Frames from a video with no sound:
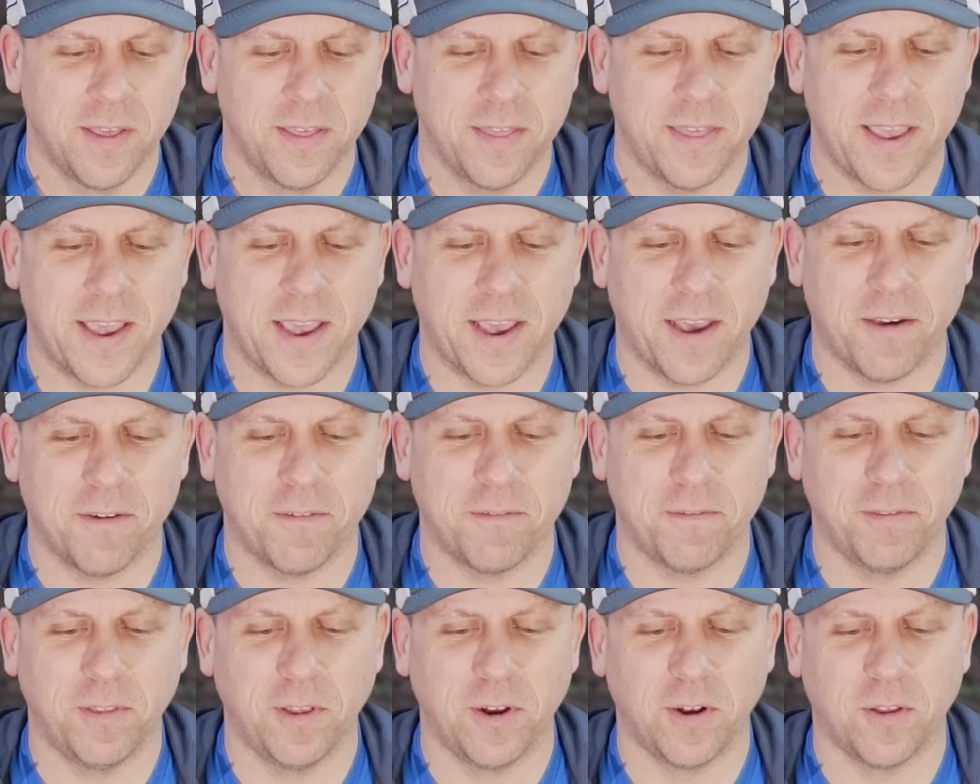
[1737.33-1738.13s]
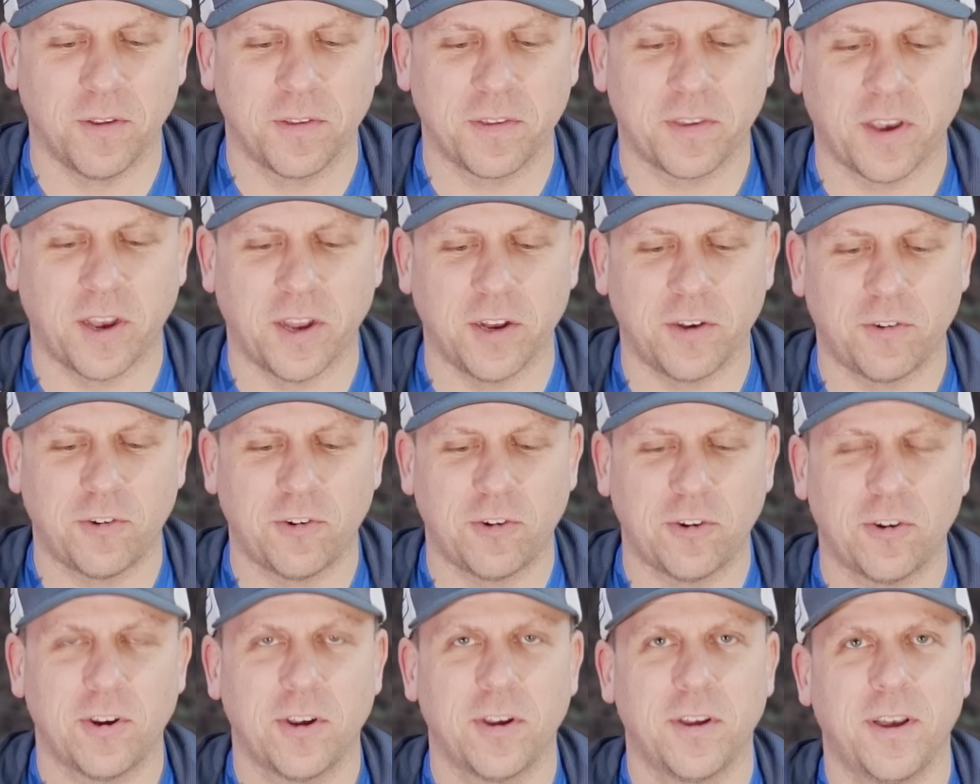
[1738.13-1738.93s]
They have little
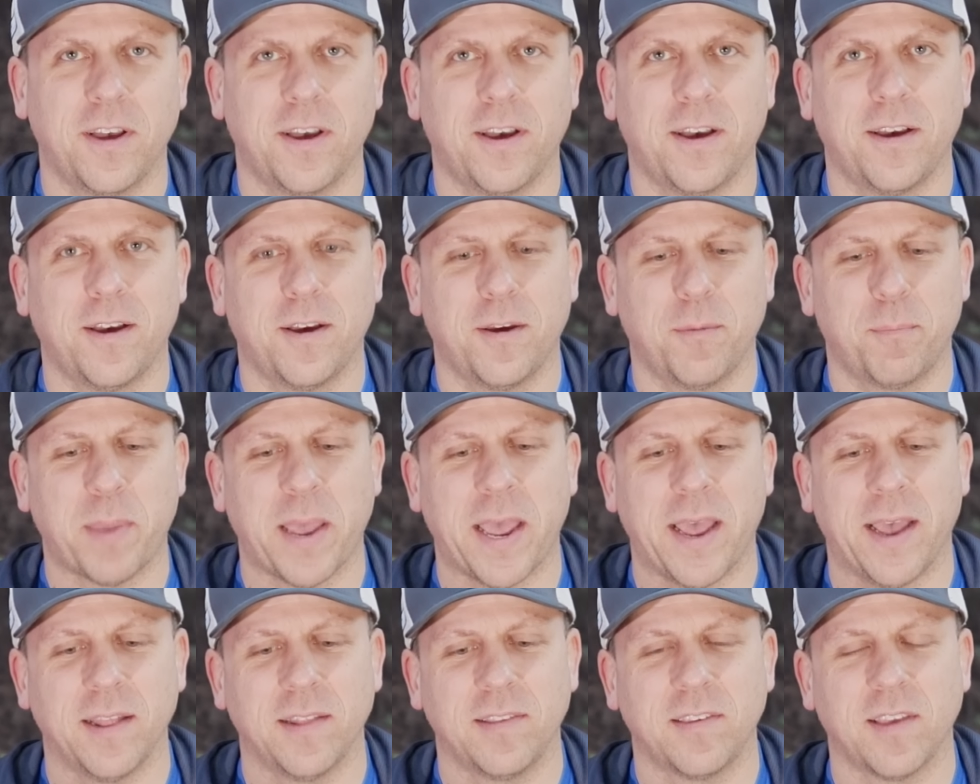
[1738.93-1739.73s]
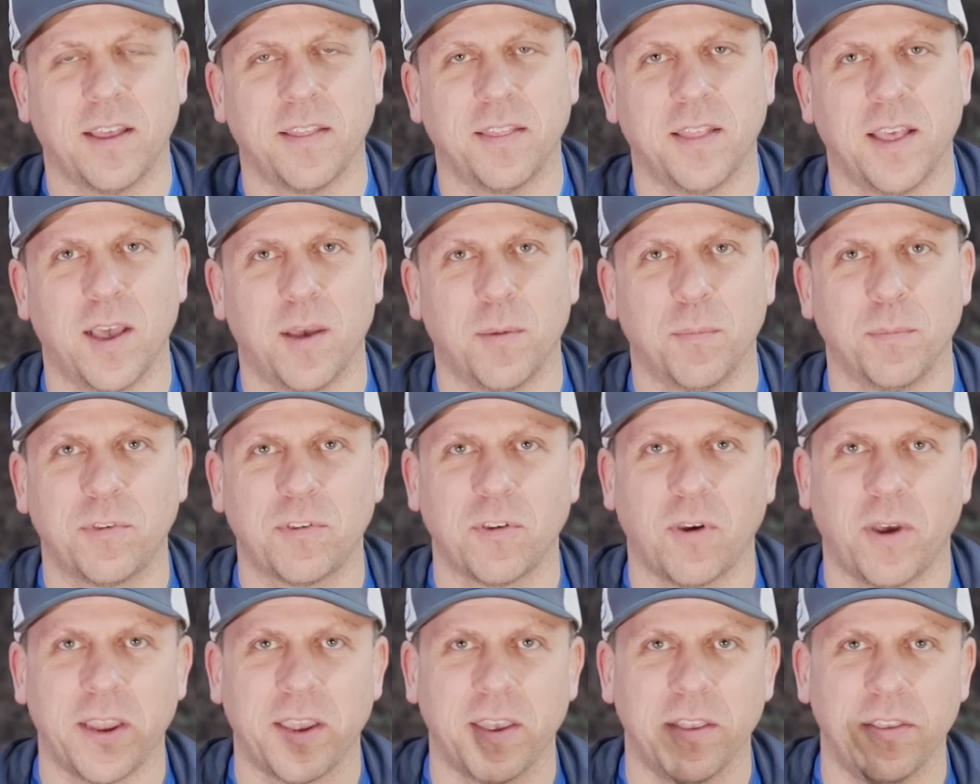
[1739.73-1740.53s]
touch uh, pads on them
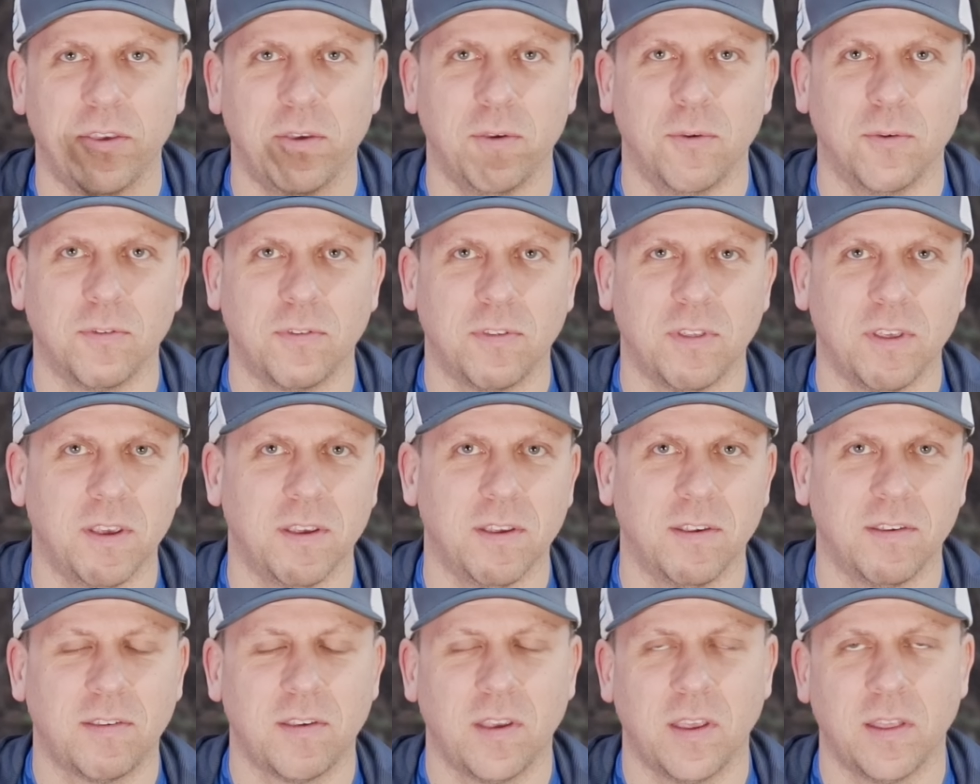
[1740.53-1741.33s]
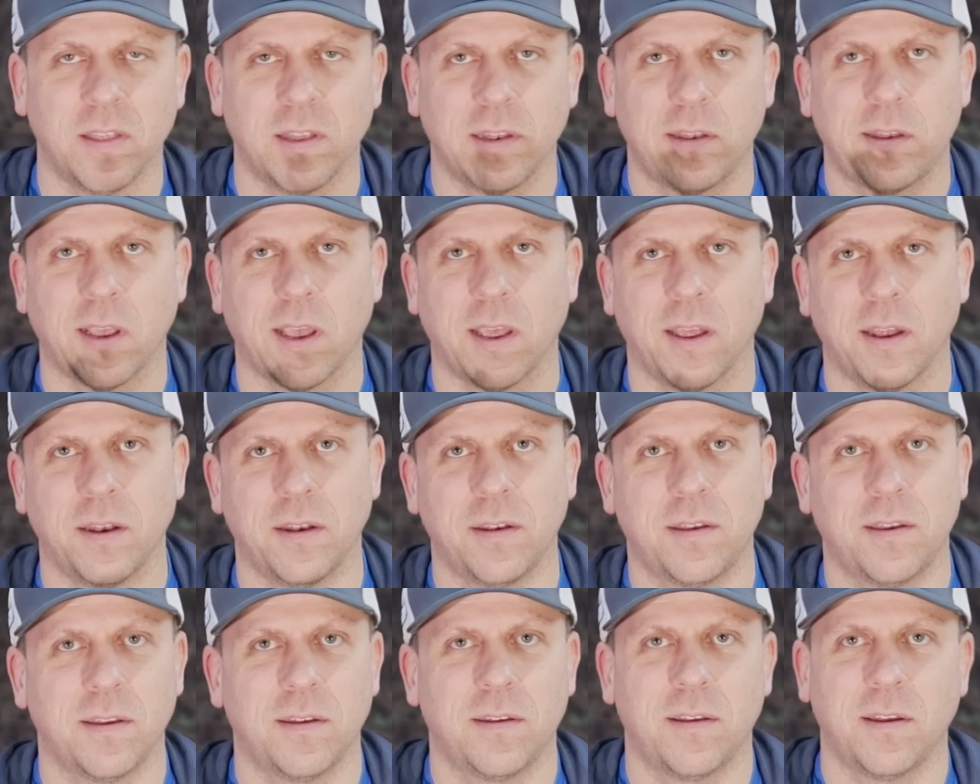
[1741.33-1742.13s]
so I can use these in the
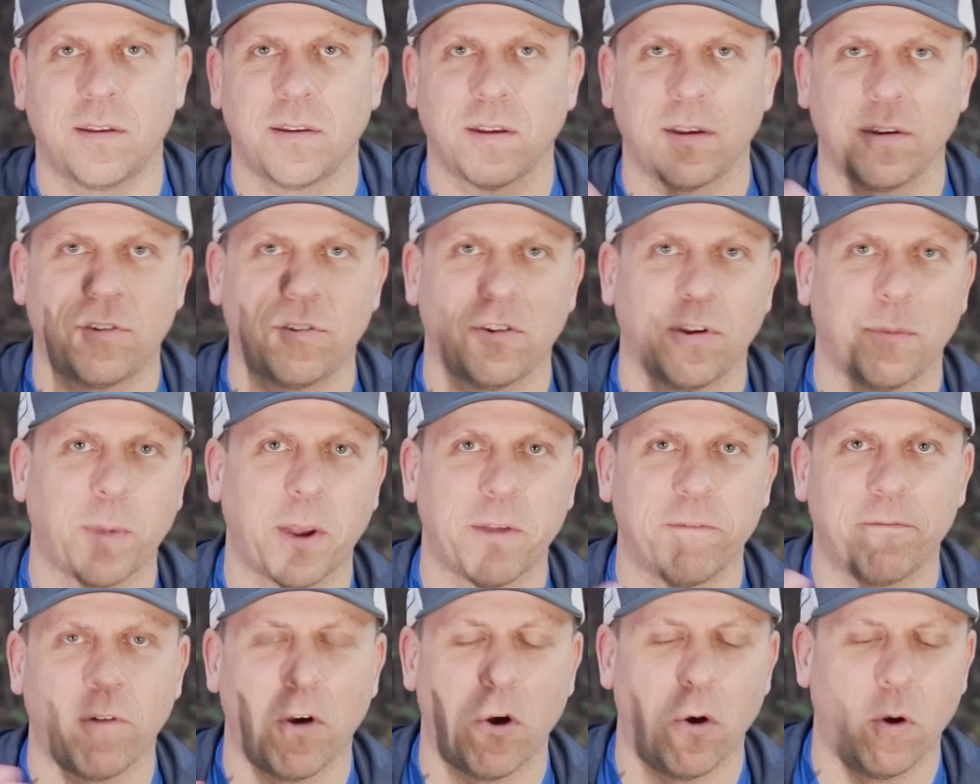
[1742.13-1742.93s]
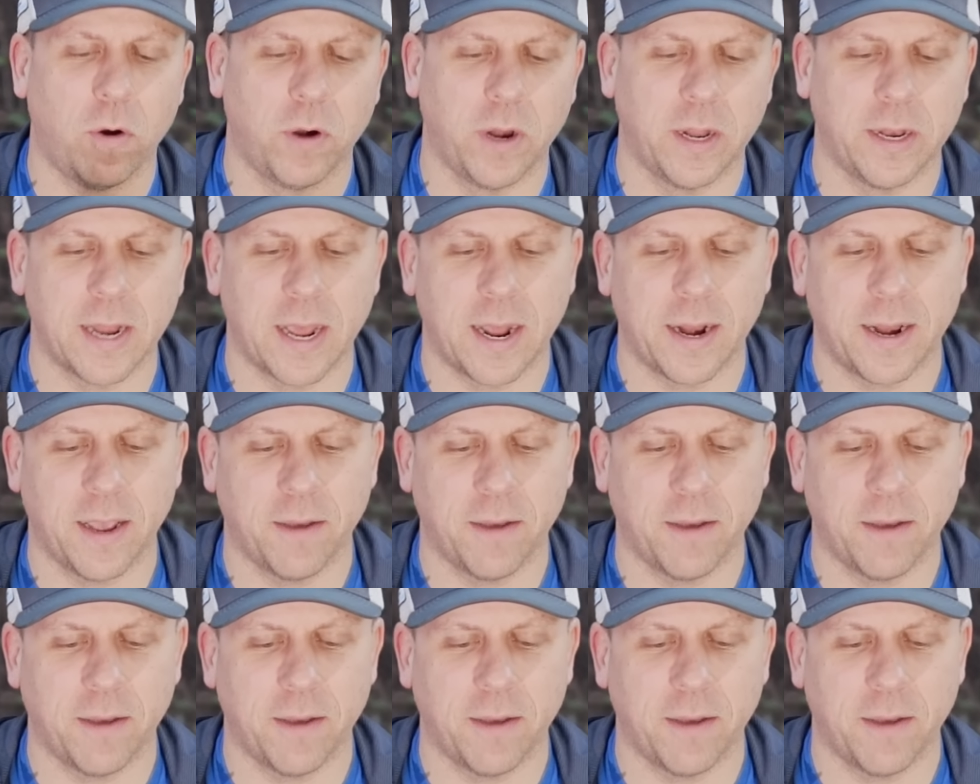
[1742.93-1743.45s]
tent to touch my phone and not